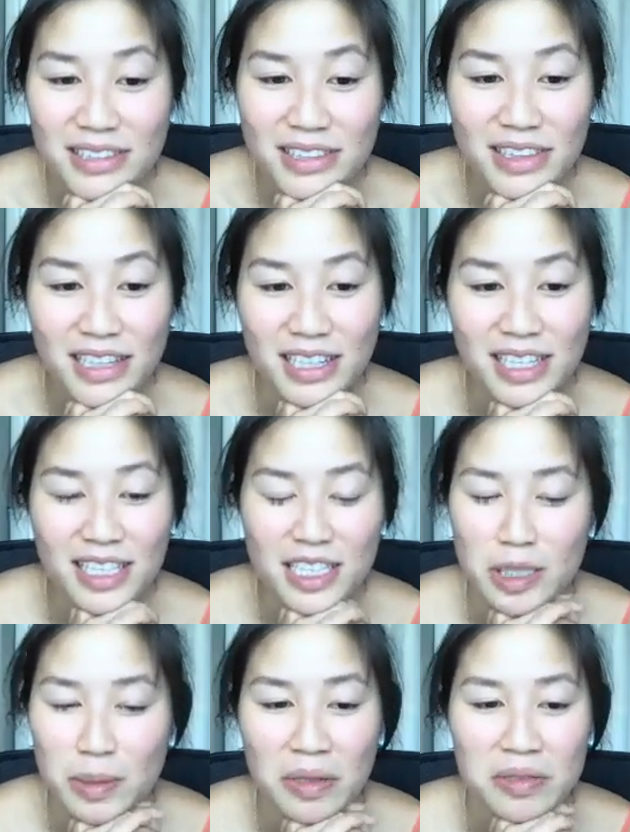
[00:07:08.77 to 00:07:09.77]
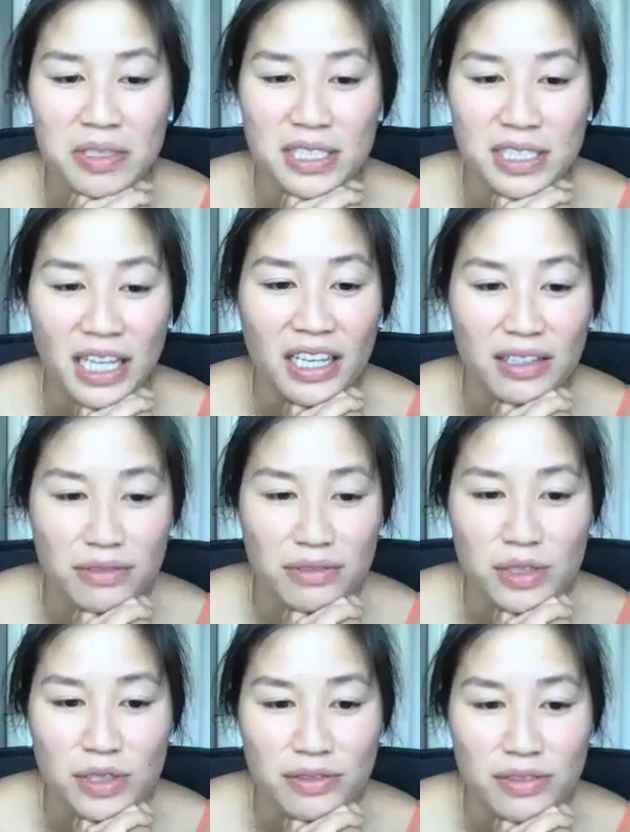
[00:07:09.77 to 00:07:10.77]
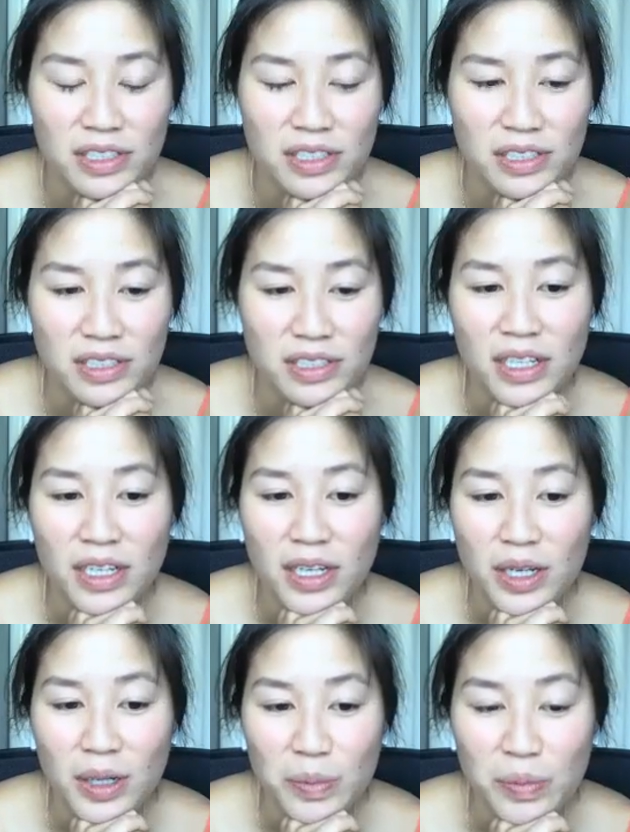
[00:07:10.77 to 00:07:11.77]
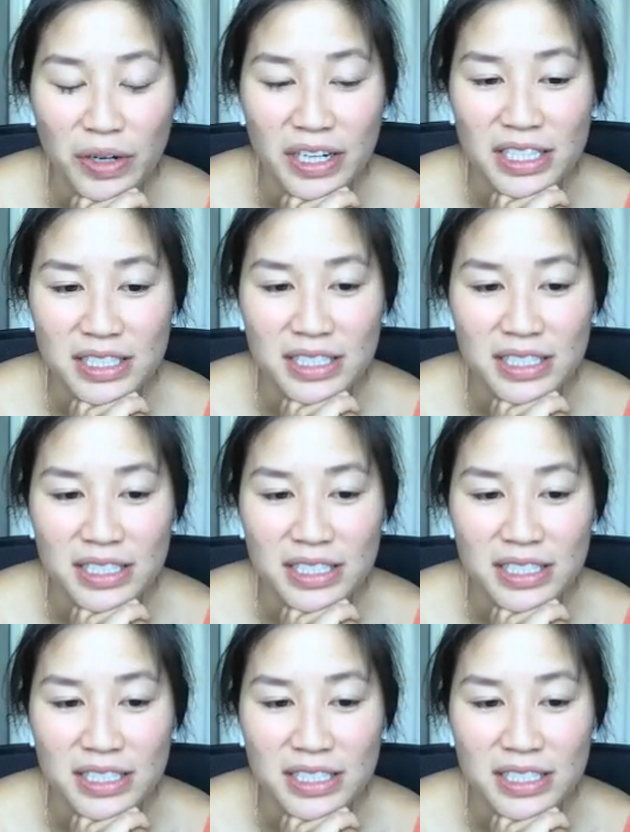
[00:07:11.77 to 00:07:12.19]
lucky to be able to take a few different breaks.